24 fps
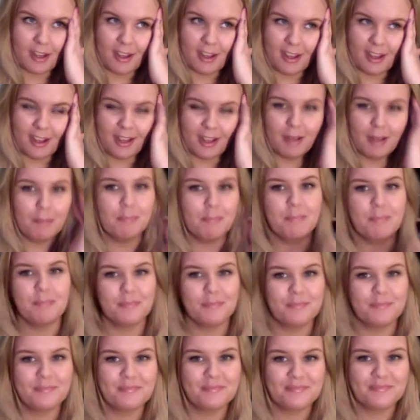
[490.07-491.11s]

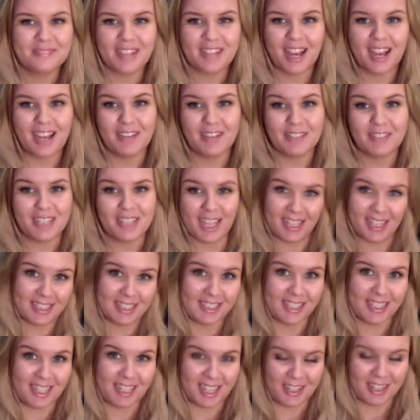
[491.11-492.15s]
I haven't
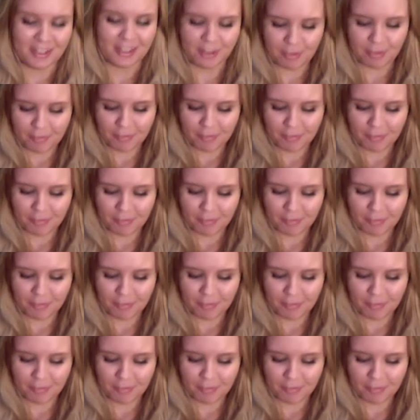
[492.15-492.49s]
edited either.